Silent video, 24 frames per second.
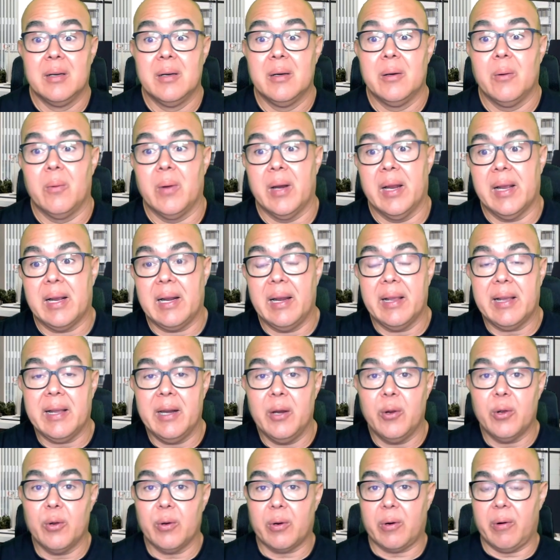When I click
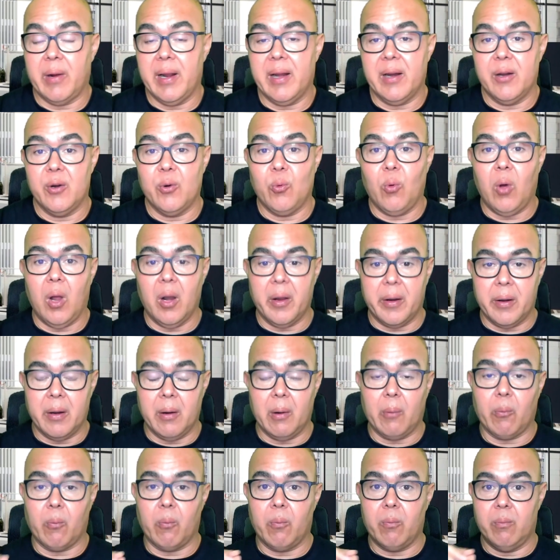on create a new wallet,
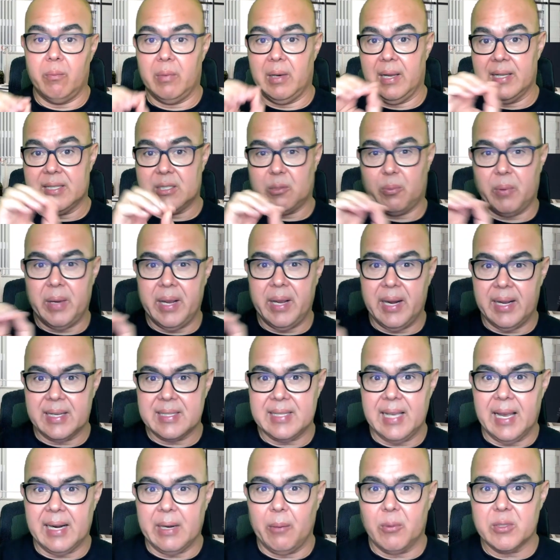let's read
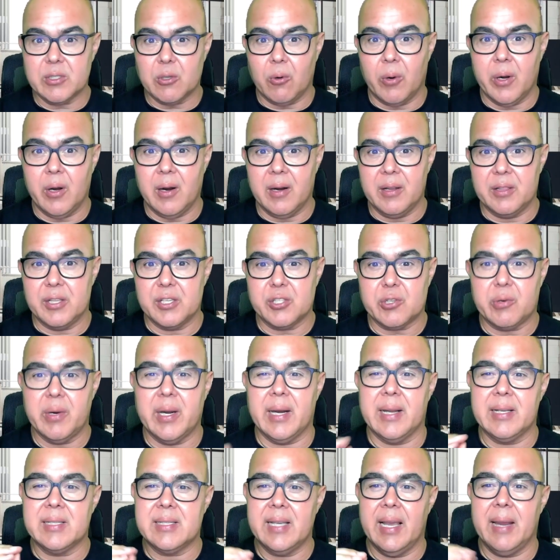exactly what's going on the screen.
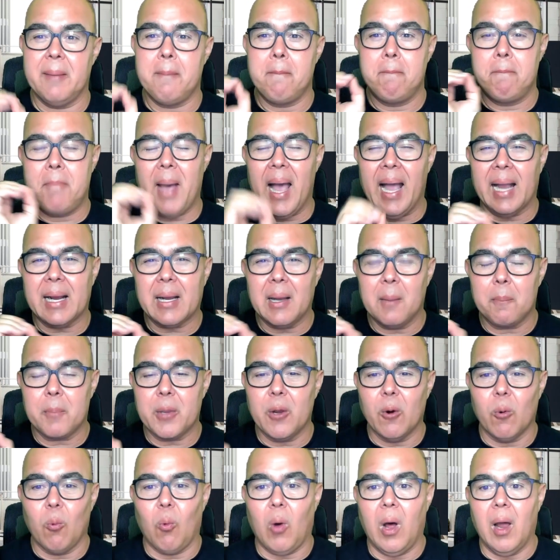It's saying back up your
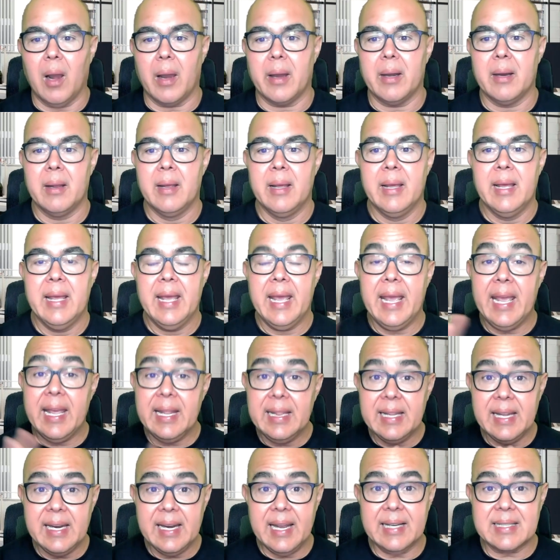wallet. In
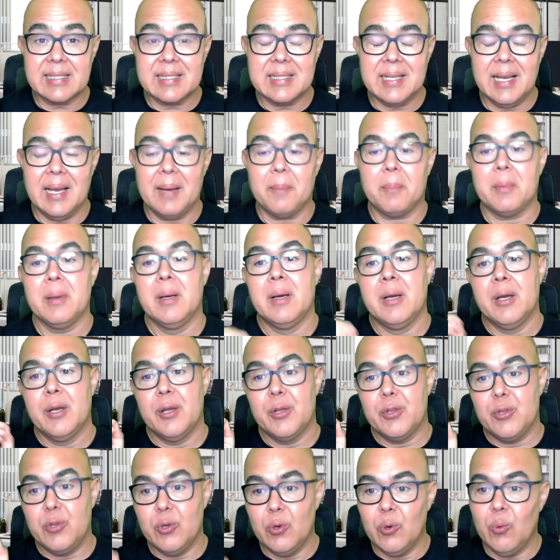the next step,
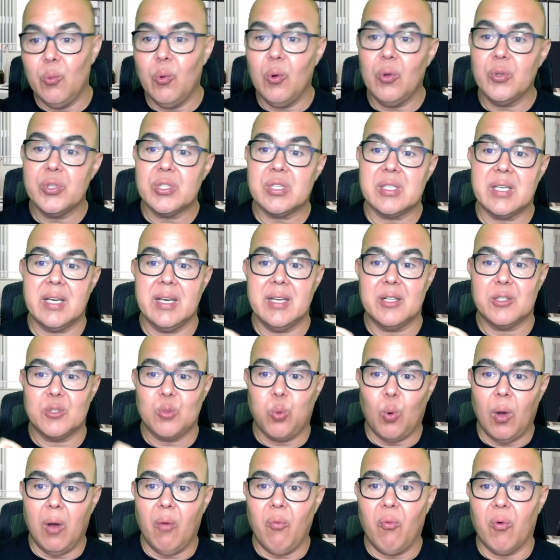you will see
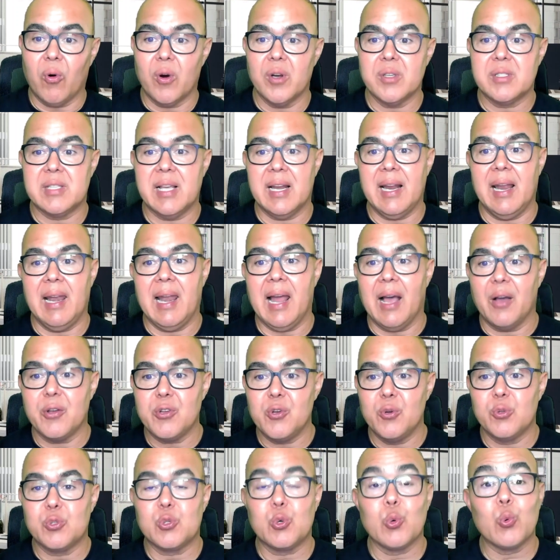12 words that allow
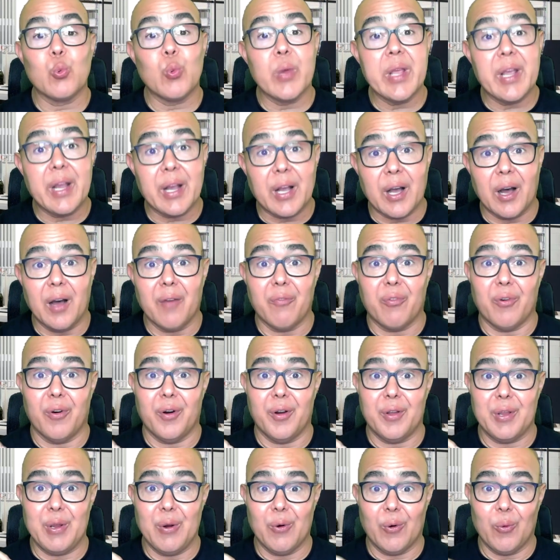you to recover
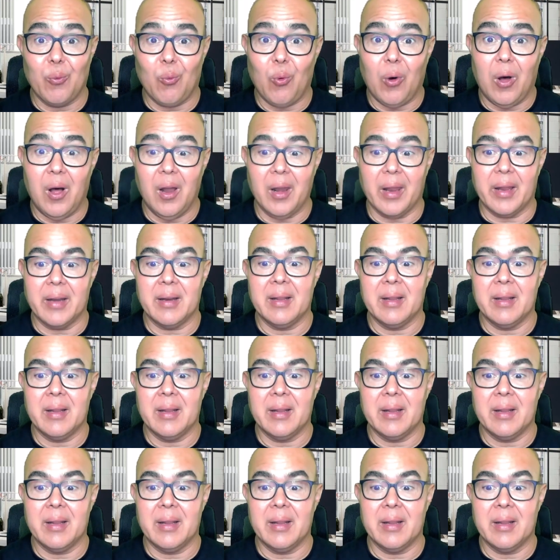your wallet.